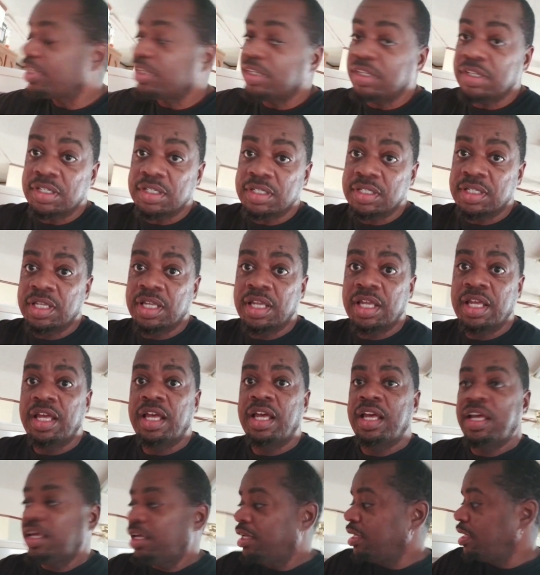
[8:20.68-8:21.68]
Look,
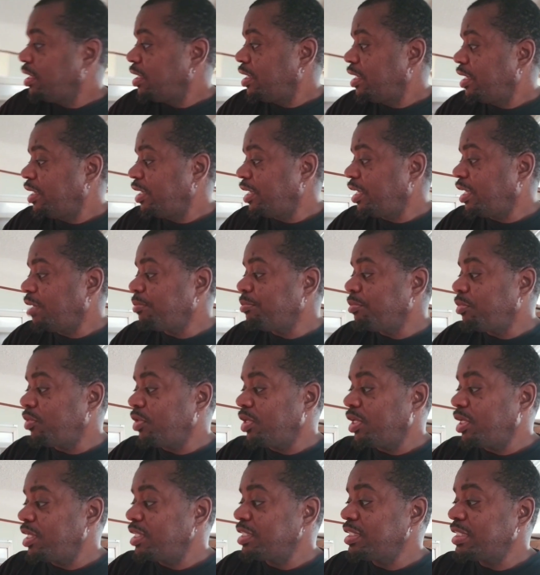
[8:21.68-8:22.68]
and I
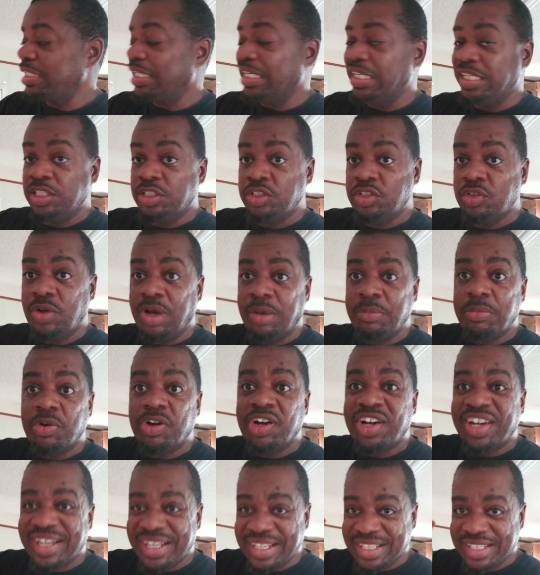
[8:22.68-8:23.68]
bought her something too. I
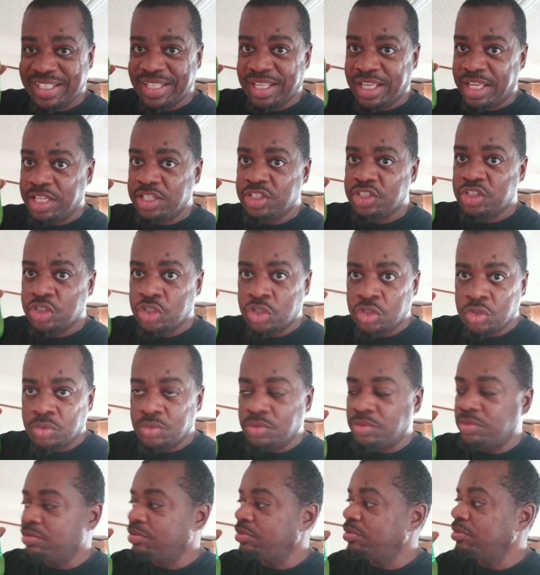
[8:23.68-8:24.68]
bought her a case
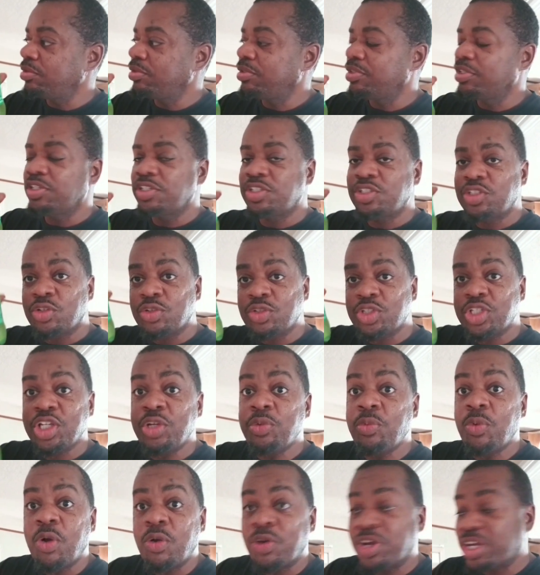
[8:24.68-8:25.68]
too, so she
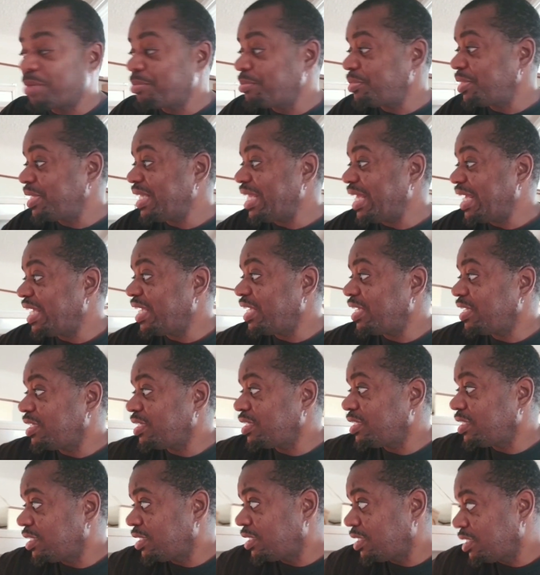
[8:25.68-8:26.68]
won't complain